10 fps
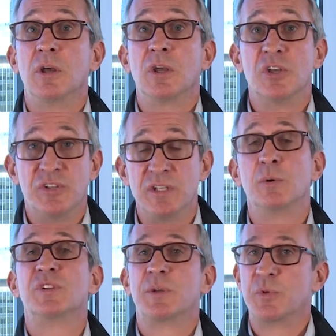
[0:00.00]

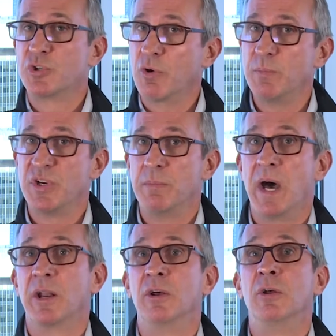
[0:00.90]
continuous subscription
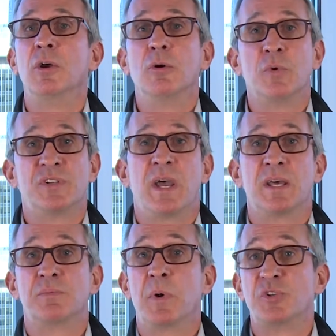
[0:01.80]
model, which
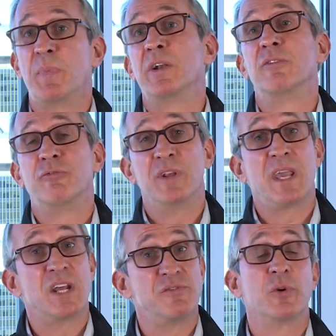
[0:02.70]
has much better free cash flow